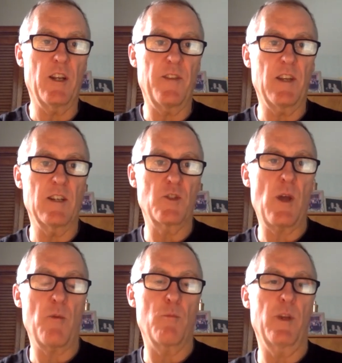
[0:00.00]
on the internet. So I
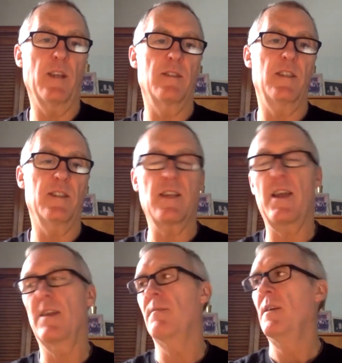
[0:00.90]
would bring in CDs. I
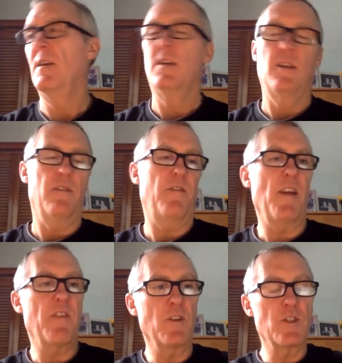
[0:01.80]
had a
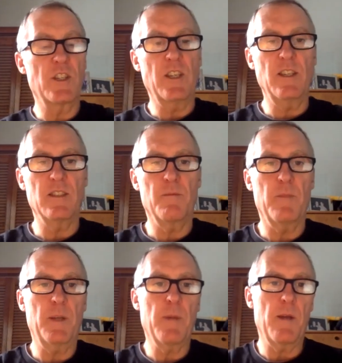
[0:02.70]
500 CDs
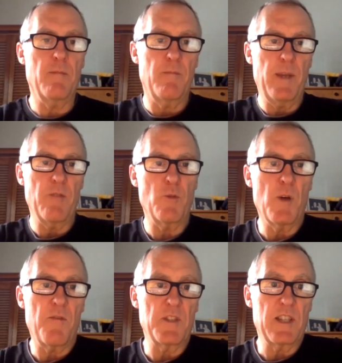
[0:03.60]
in my band room
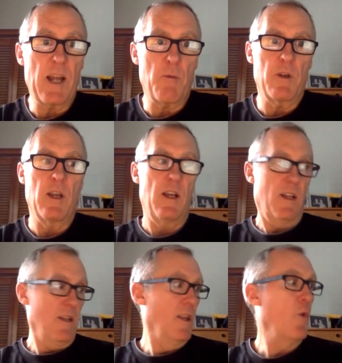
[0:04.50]
office that I would
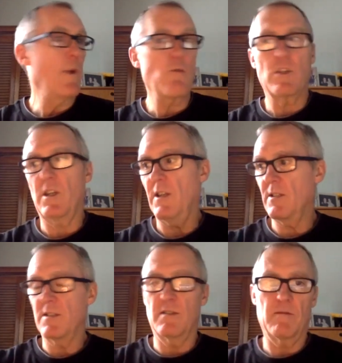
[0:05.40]
loan out to
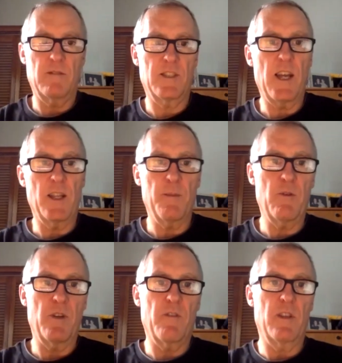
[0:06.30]
kids and sign them out
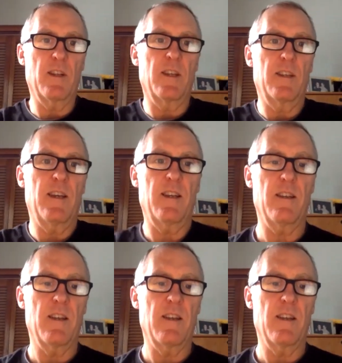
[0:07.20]
and everything like that,